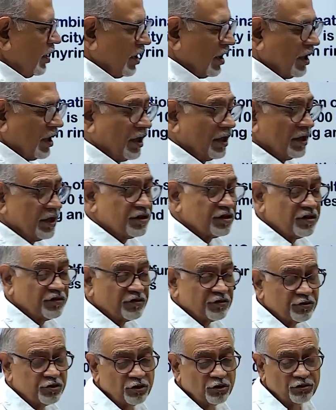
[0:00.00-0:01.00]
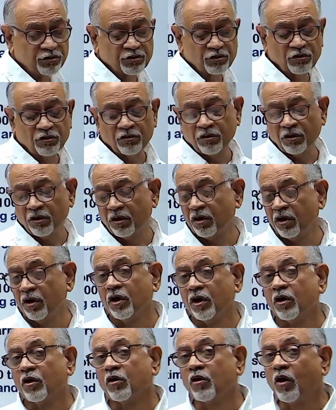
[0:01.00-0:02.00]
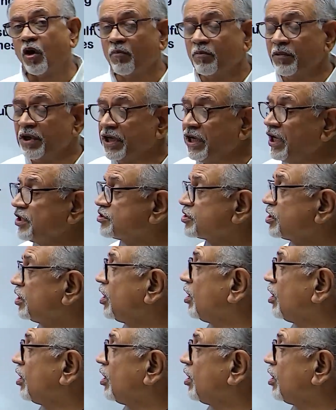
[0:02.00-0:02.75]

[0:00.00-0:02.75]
It is due to combination of